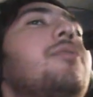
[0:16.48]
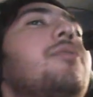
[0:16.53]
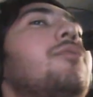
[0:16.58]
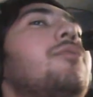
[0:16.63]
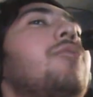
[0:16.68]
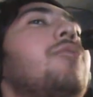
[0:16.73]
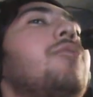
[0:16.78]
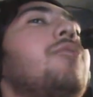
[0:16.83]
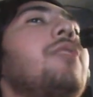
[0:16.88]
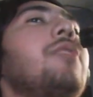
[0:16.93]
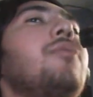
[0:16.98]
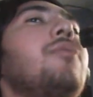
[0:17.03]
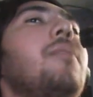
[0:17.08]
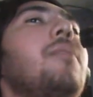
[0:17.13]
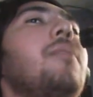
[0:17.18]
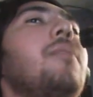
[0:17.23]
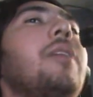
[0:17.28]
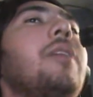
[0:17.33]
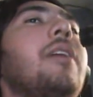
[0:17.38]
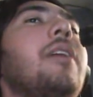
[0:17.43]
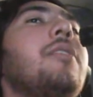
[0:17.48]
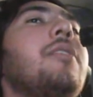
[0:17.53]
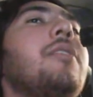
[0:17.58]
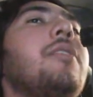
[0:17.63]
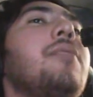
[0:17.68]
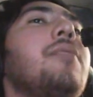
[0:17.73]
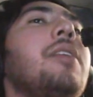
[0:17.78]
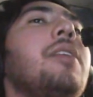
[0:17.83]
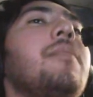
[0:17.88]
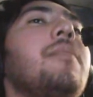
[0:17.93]
try to replicate the
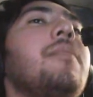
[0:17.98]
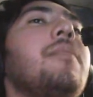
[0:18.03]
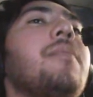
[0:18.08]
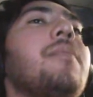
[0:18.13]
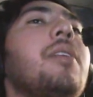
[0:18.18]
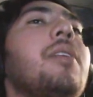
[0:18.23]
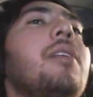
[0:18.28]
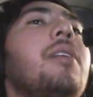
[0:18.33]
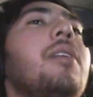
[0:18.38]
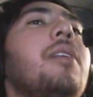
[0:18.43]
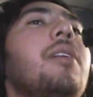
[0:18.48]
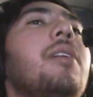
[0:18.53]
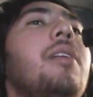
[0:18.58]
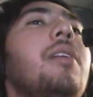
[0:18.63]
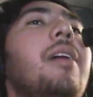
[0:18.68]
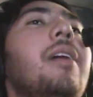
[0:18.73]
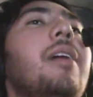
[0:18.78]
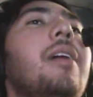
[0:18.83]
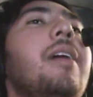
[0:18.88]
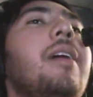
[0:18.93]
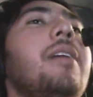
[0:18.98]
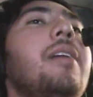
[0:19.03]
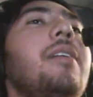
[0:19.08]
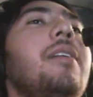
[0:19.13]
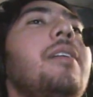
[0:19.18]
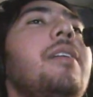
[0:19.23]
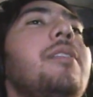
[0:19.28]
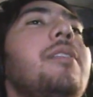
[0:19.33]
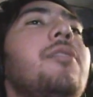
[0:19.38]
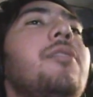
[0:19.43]
rhythm.
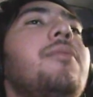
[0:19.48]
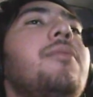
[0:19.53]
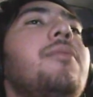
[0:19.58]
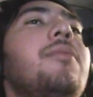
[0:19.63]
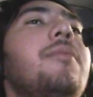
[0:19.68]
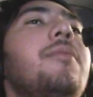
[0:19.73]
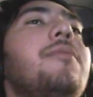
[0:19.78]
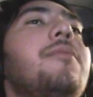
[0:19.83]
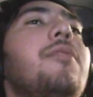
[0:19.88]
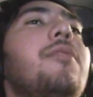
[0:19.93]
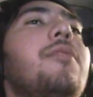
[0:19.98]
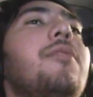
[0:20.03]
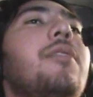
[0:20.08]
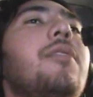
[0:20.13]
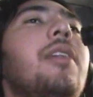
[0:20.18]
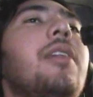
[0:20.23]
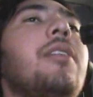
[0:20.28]
I know for a